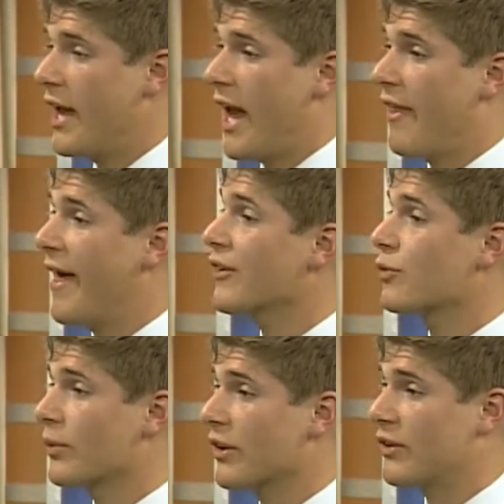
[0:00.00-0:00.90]
And that's
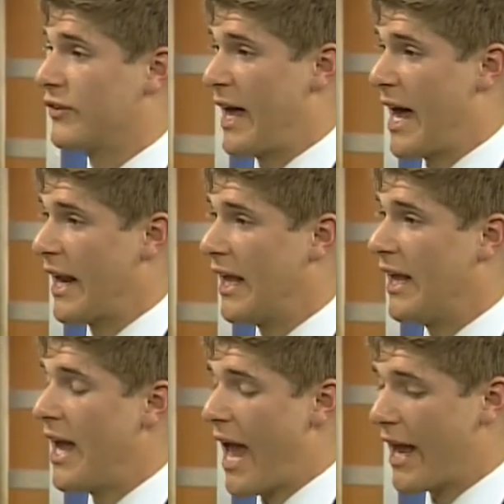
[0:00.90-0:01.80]
really sad. Mm.
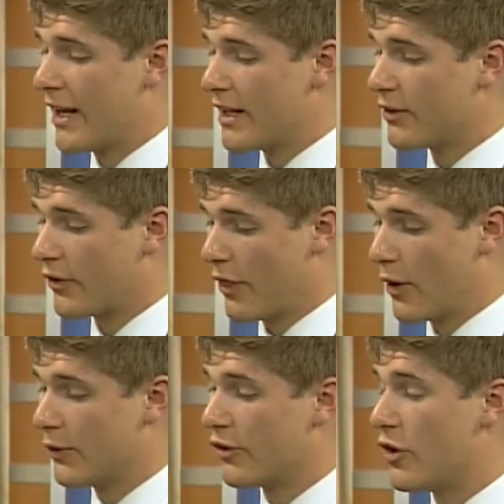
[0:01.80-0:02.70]
And it is
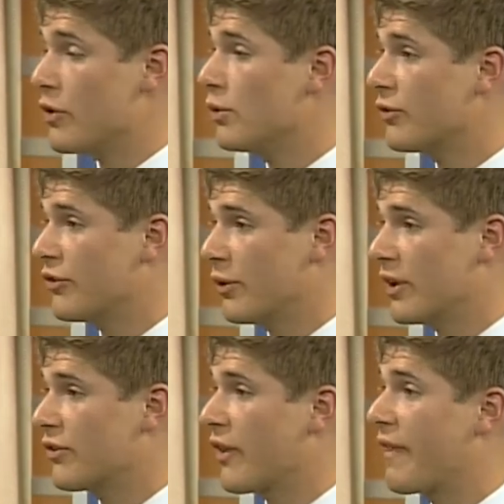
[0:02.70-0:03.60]
those new
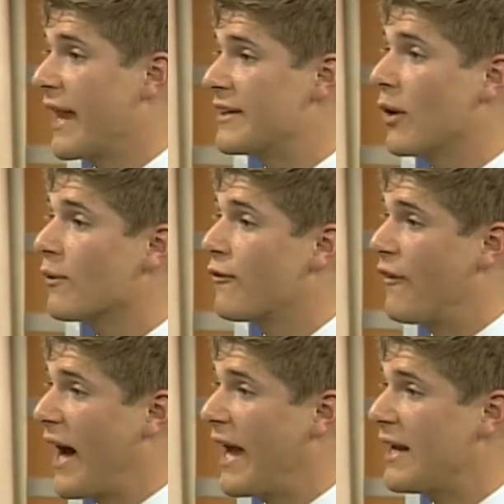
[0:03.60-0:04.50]
students that don't
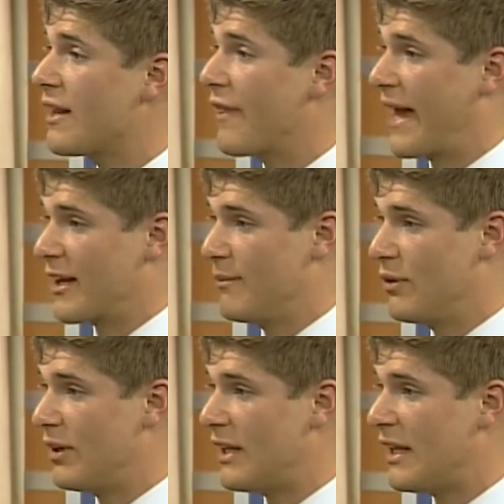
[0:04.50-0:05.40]
find mm. that
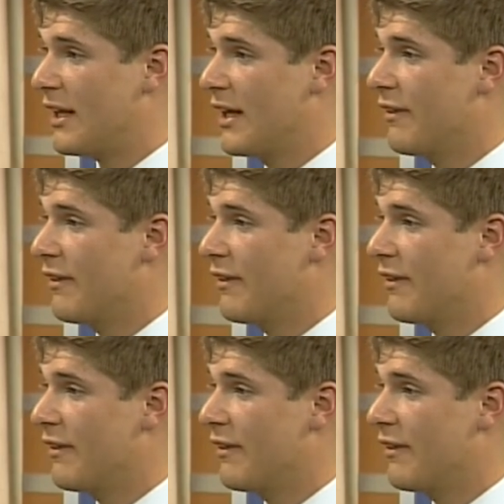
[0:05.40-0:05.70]
community, okay.